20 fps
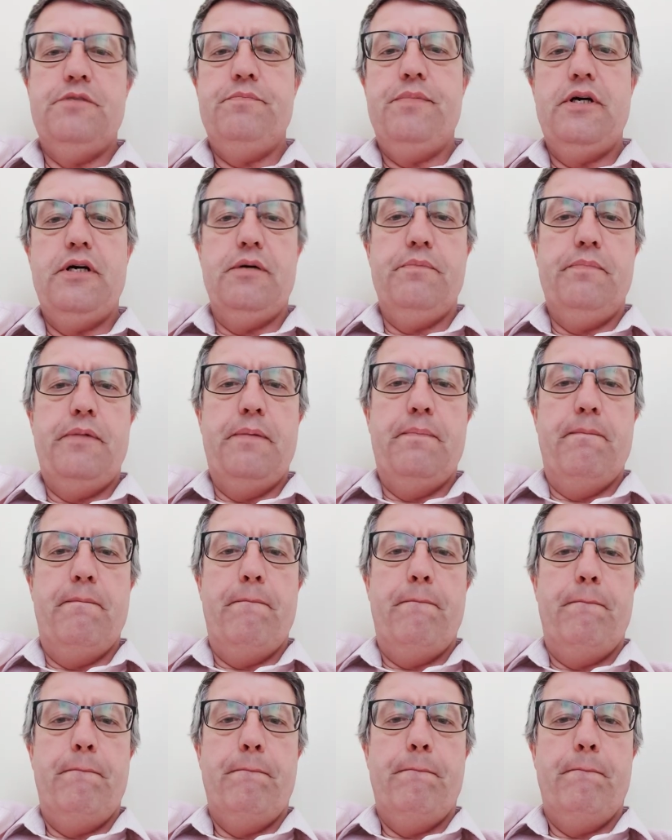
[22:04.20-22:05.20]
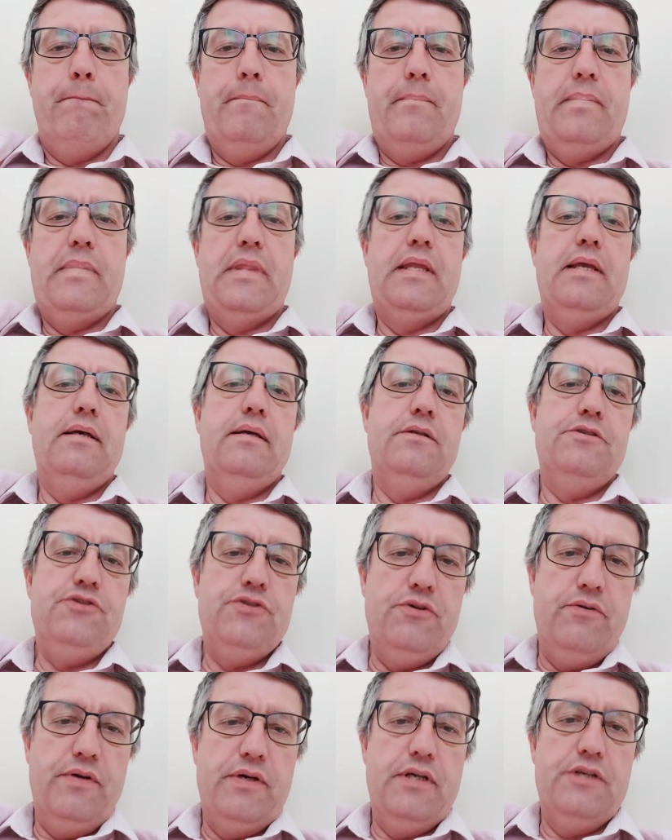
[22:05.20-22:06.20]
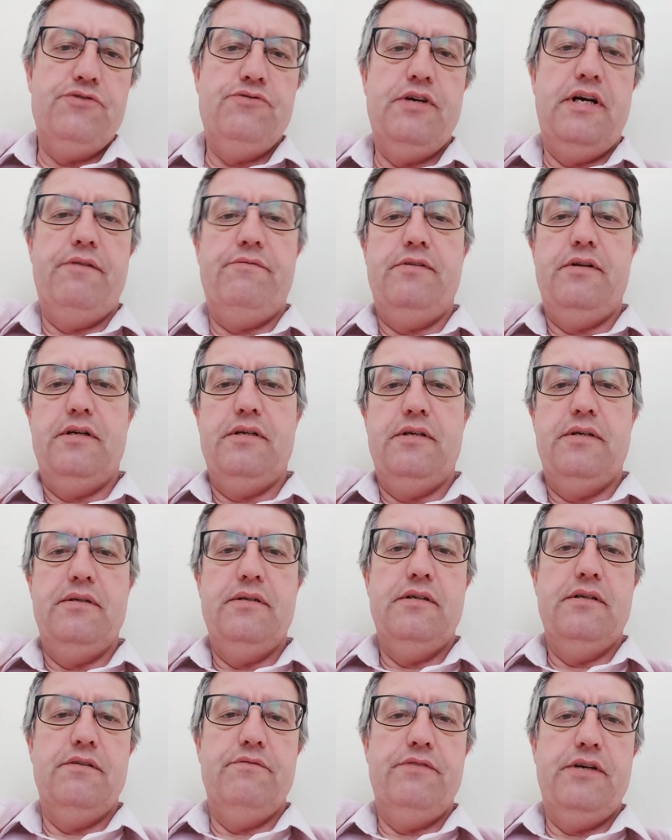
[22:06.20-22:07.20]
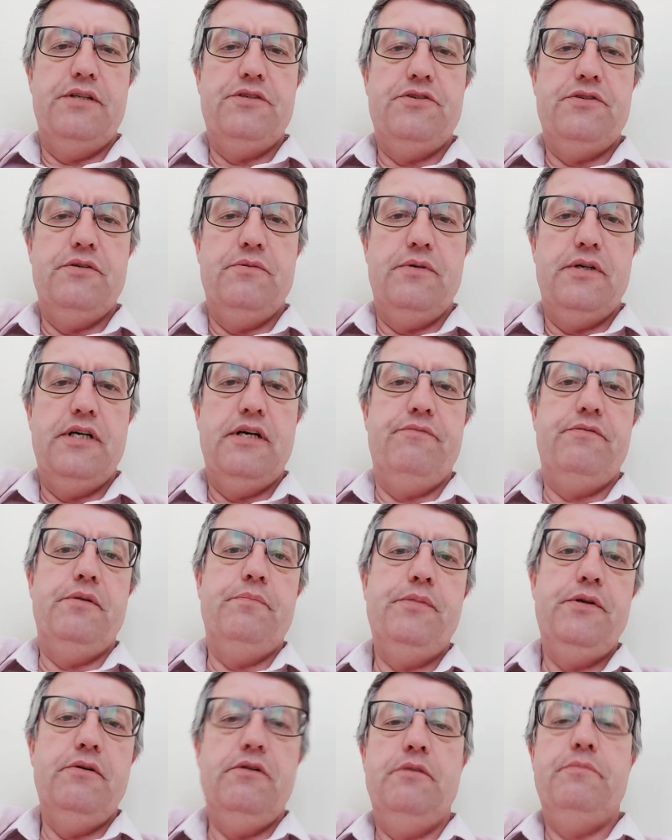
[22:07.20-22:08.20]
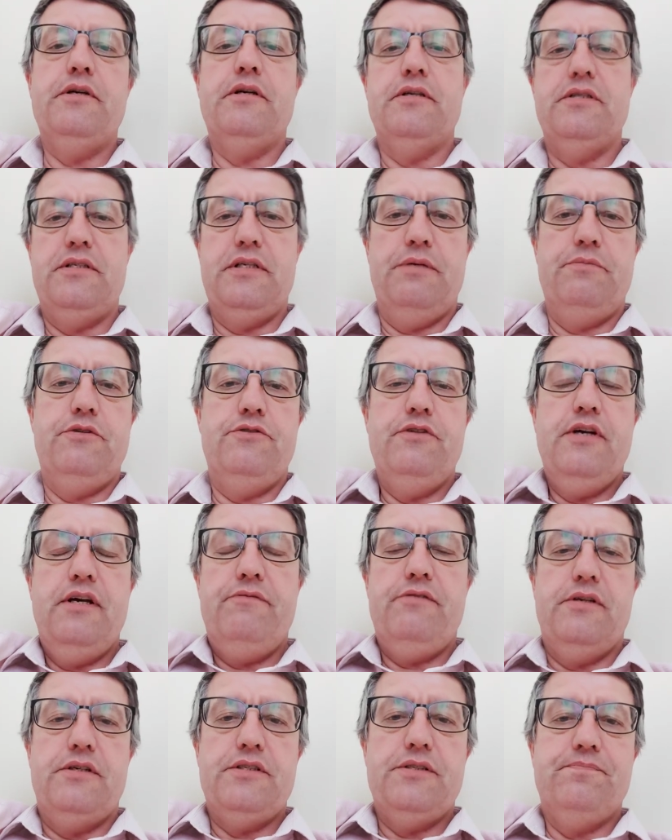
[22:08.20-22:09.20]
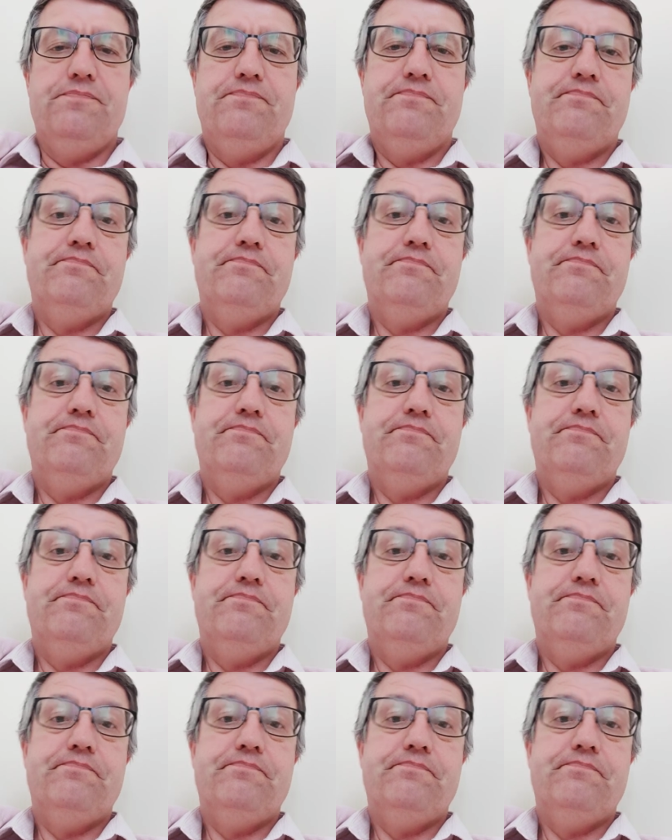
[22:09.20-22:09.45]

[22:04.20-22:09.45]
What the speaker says: pub during the traveller convention or what have you, purely because they were travellers.